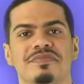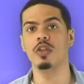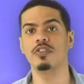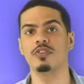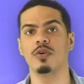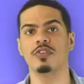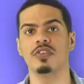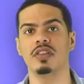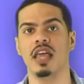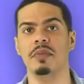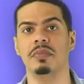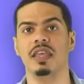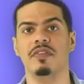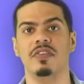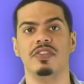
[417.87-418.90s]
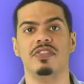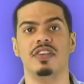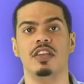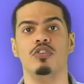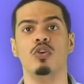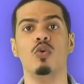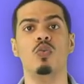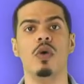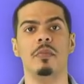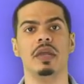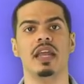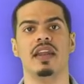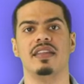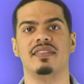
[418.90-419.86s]
One source claimed to even see two
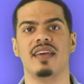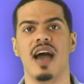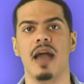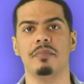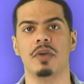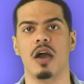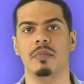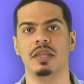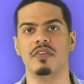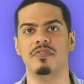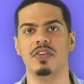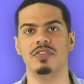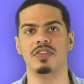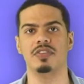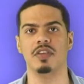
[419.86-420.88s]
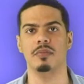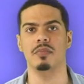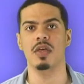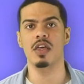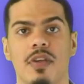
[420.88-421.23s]
women at a time time coming to visit them,